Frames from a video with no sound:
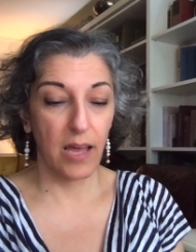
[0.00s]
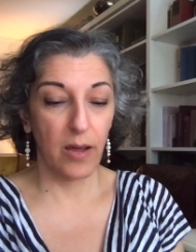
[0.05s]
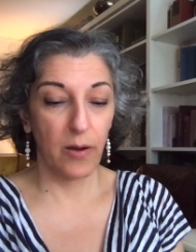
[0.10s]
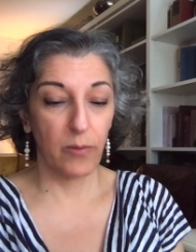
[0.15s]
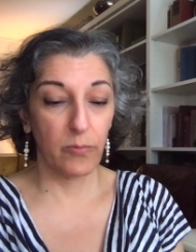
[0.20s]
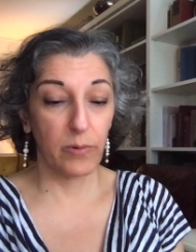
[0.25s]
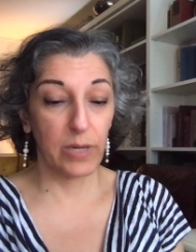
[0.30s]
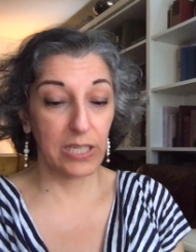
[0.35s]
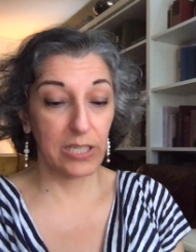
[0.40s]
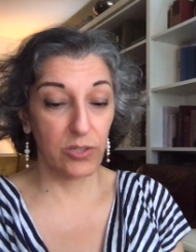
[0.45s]

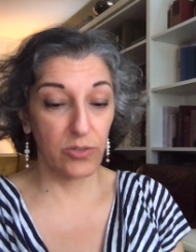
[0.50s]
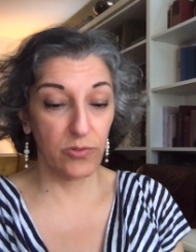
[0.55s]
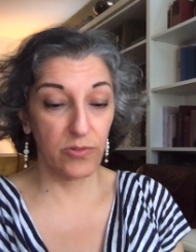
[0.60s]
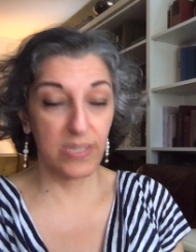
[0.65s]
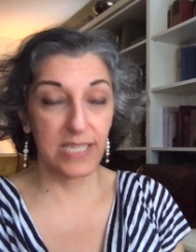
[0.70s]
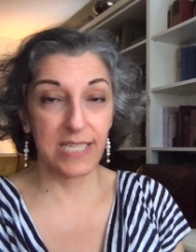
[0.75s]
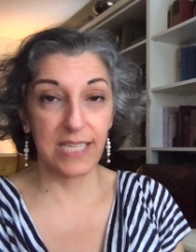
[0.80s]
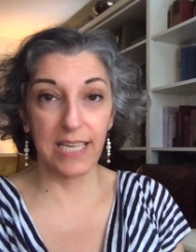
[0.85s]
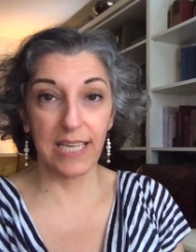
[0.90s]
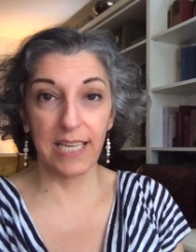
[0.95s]
When you
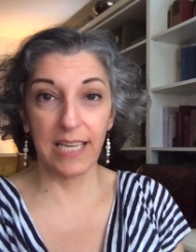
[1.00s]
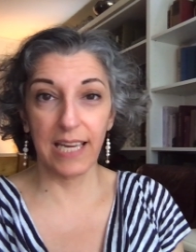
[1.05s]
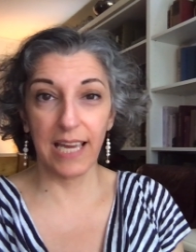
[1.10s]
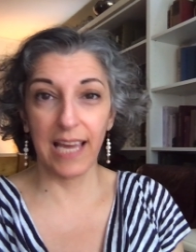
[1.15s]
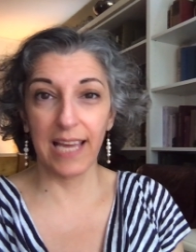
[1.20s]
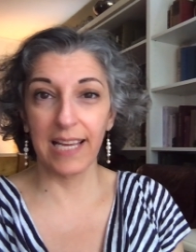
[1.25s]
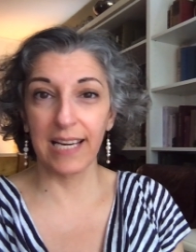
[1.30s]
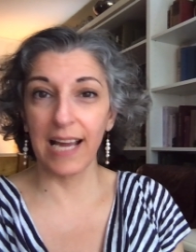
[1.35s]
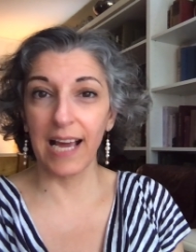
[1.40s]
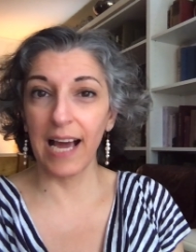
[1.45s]
see
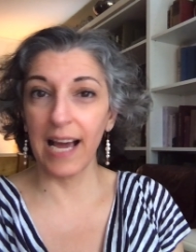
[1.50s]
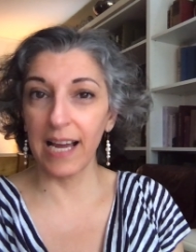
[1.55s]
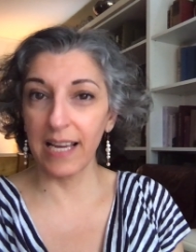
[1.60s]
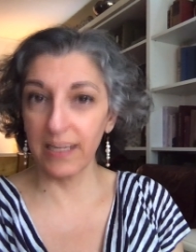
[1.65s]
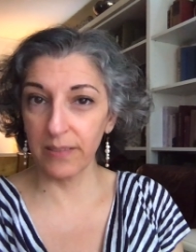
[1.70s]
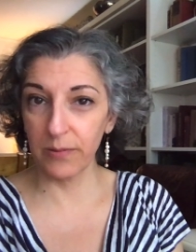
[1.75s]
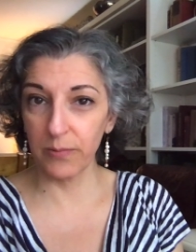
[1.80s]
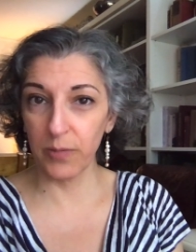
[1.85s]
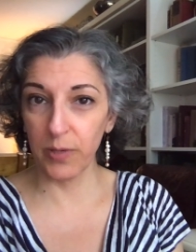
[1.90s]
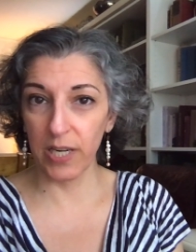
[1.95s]
an
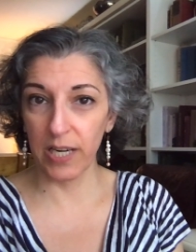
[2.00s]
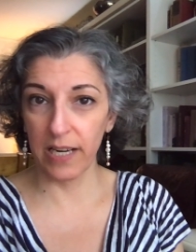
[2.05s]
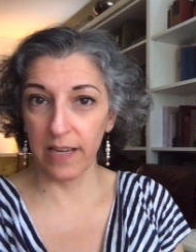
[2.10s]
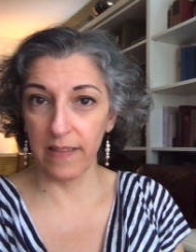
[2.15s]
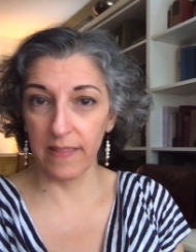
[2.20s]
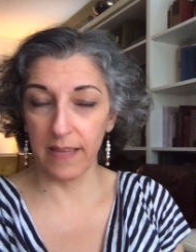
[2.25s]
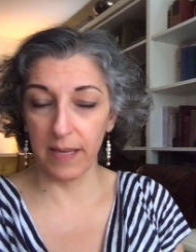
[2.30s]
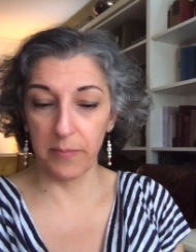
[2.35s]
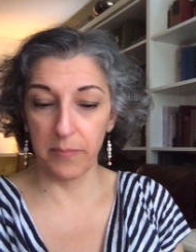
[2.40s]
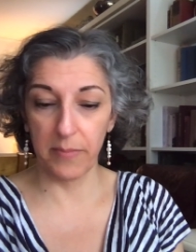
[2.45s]

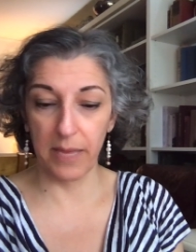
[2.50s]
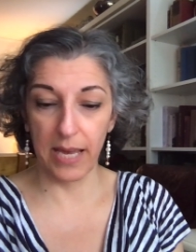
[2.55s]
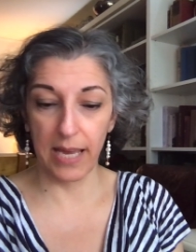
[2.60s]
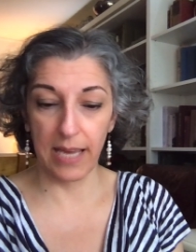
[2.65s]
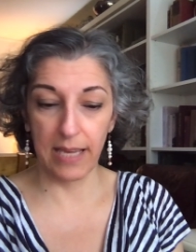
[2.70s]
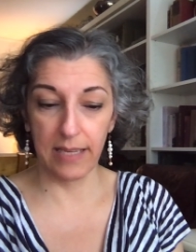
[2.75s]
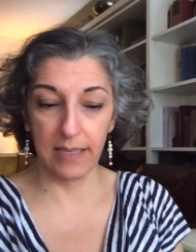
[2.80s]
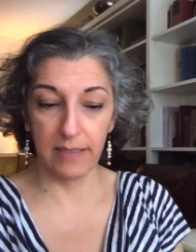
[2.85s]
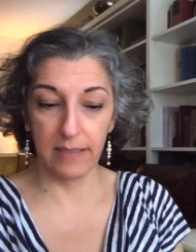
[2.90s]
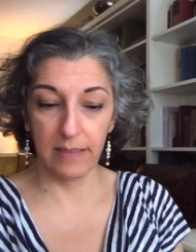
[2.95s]
unworthy
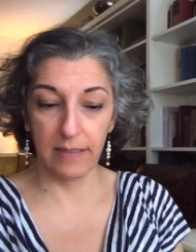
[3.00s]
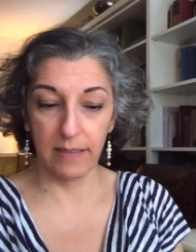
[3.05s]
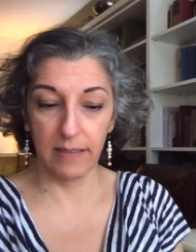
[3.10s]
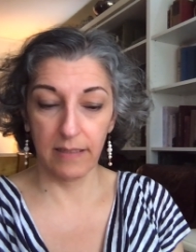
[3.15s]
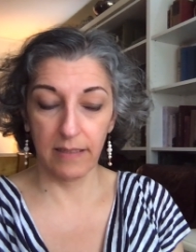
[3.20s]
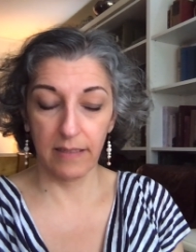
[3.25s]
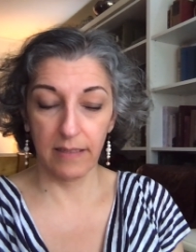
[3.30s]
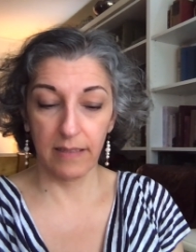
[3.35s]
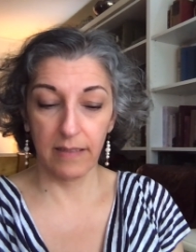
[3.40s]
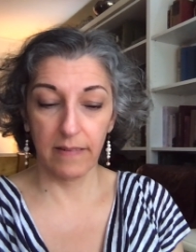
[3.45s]
man,
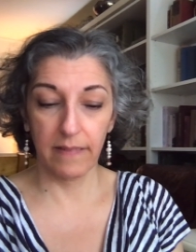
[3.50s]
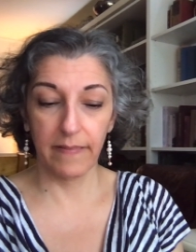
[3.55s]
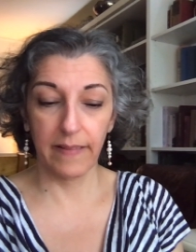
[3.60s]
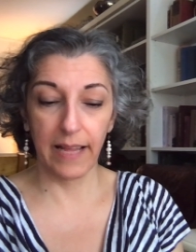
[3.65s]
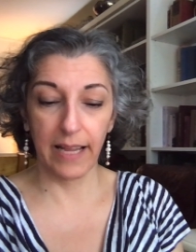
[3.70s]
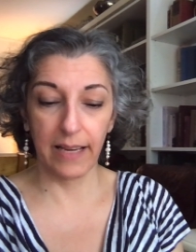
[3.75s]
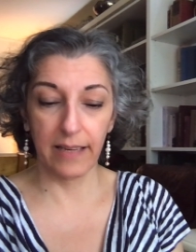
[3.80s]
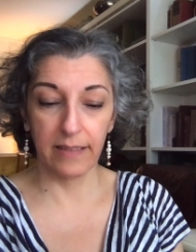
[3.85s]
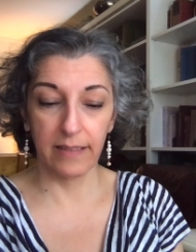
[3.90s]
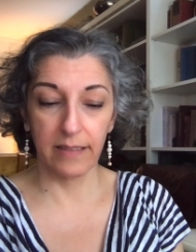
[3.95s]

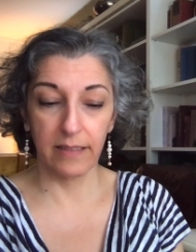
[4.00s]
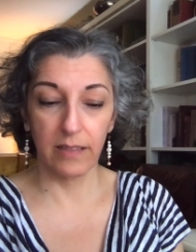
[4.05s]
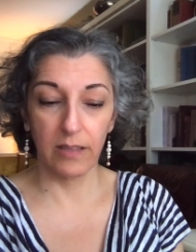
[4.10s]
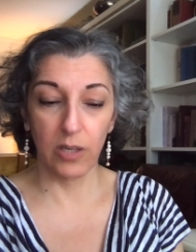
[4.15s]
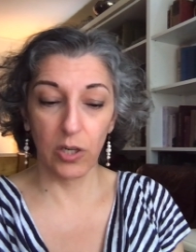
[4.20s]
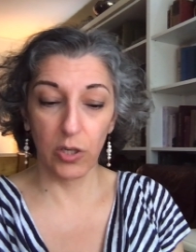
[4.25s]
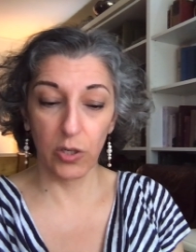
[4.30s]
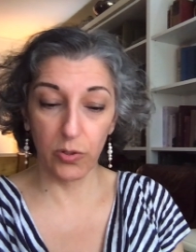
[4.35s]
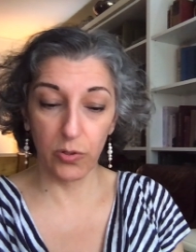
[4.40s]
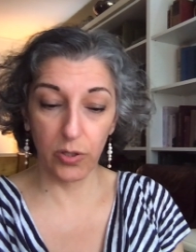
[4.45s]
then
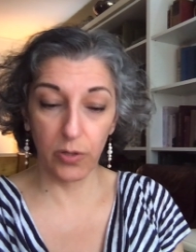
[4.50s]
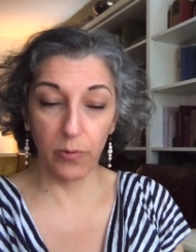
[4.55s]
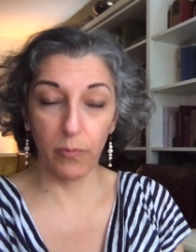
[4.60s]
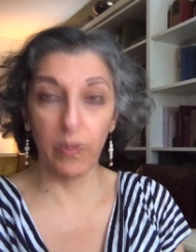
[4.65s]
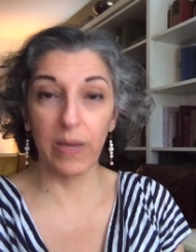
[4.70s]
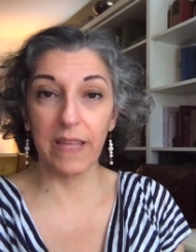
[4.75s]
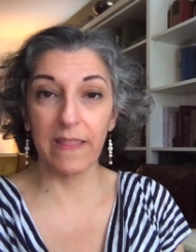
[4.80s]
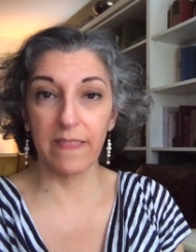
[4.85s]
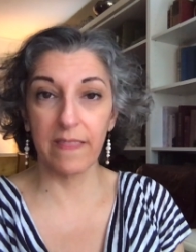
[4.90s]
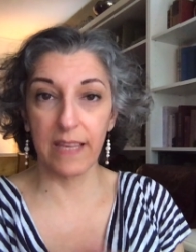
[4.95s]
look
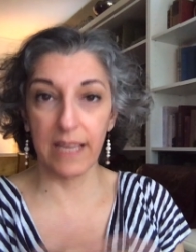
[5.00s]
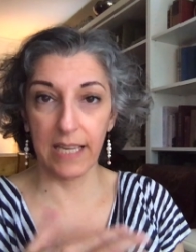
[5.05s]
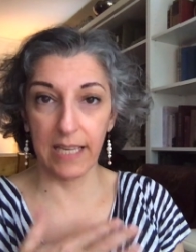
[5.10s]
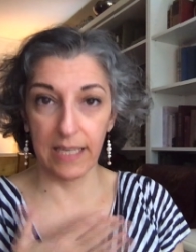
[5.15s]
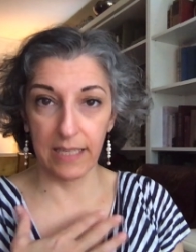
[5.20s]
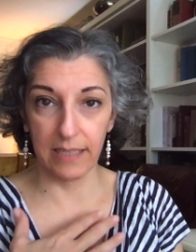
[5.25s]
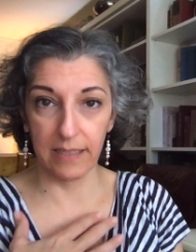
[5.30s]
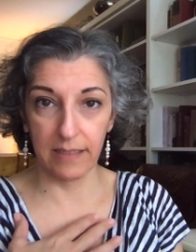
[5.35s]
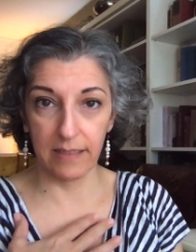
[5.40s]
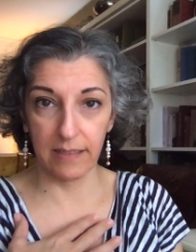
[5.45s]

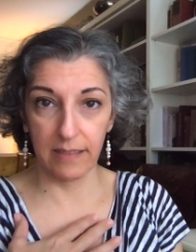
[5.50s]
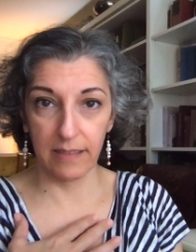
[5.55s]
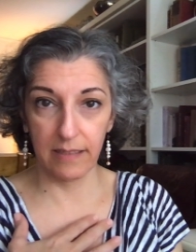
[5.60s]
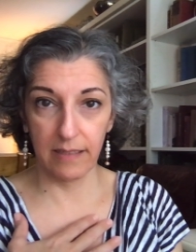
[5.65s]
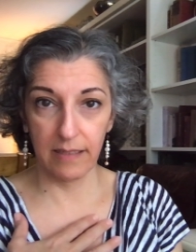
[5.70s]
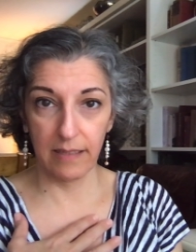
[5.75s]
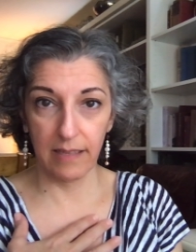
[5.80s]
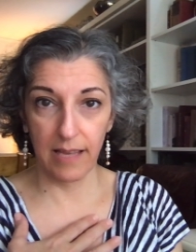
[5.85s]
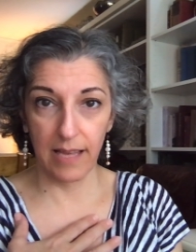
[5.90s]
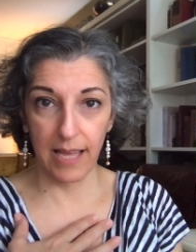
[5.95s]
within
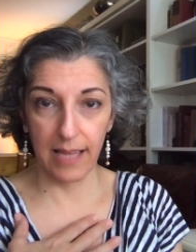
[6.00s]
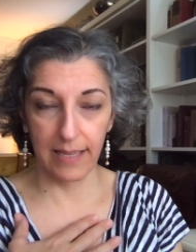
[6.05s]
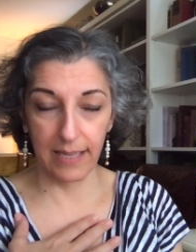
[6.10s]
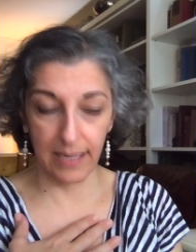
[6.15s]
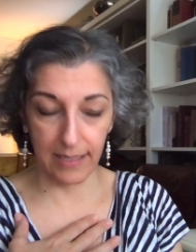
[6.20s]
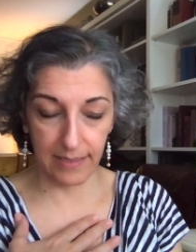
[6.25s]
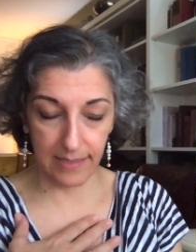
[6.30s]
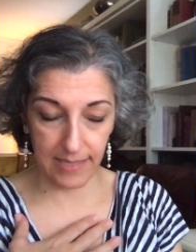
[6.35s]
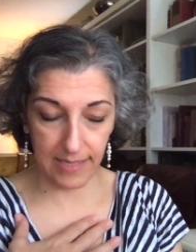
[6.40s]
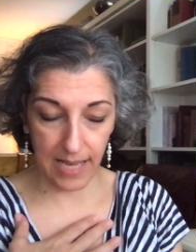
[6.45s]
and
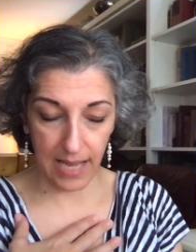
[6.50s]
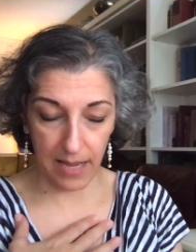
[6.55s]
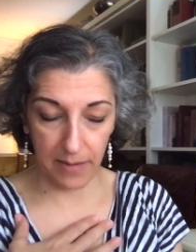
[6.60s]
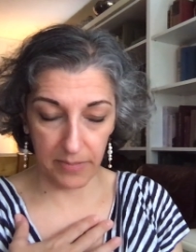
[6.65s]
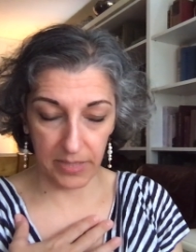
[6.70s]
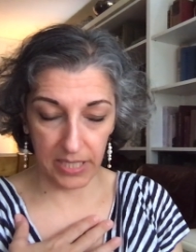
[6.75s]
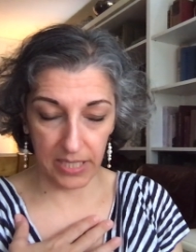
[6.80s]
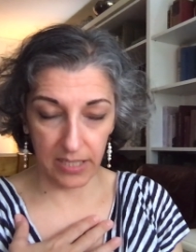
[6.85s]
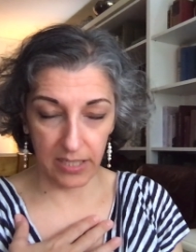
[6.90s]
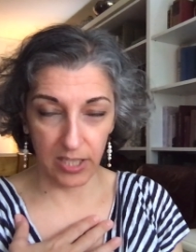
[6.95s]

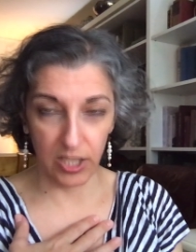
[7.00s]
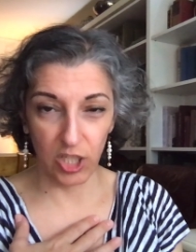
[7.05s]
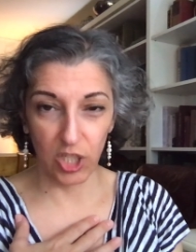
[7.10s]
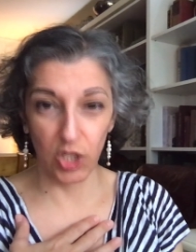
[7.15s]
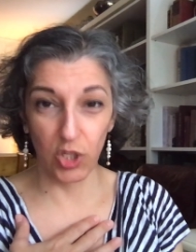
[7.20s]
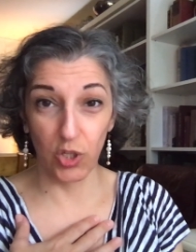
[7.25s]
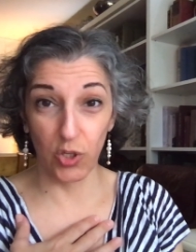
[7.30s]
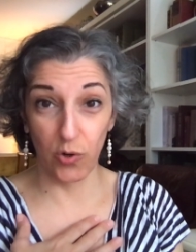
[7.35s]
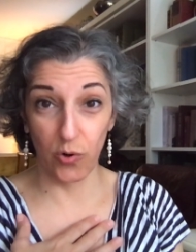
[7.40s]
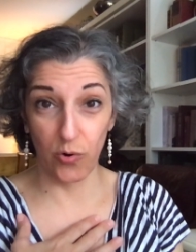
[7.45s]
examine
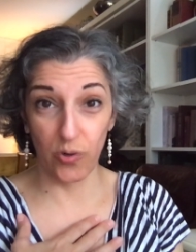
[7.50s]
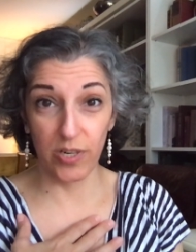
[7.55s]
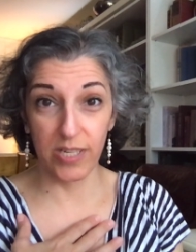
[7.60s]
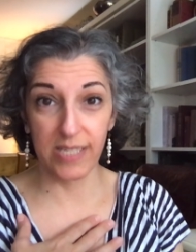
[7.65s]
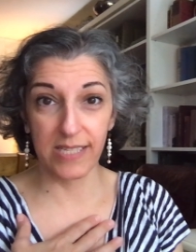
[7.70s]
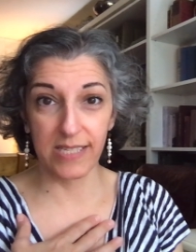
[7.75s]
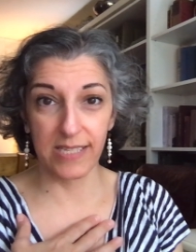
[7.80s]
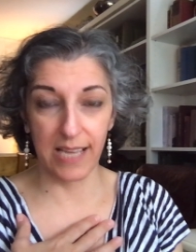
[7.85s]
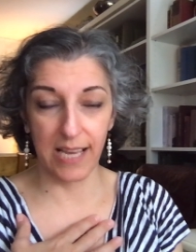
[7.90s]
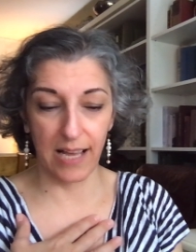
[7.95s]

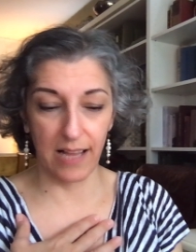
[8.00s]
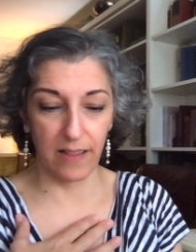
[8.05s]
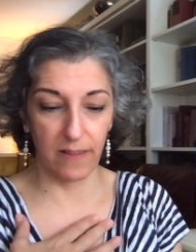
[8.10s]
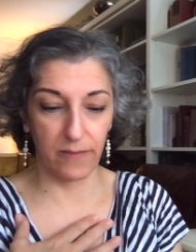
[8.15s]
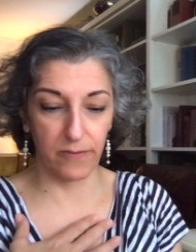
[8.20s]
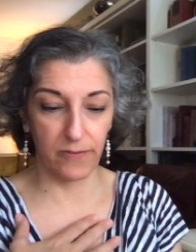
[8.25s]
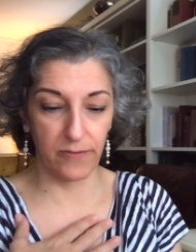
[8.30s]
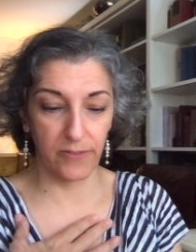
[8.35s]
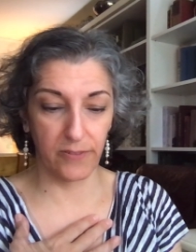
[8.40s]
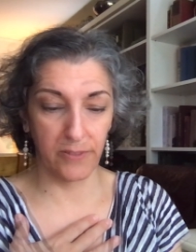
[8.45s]

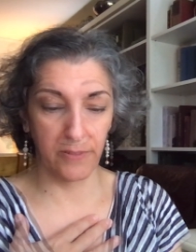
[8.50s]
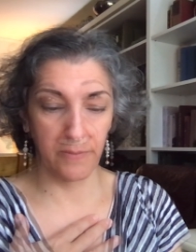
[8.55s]
yourself."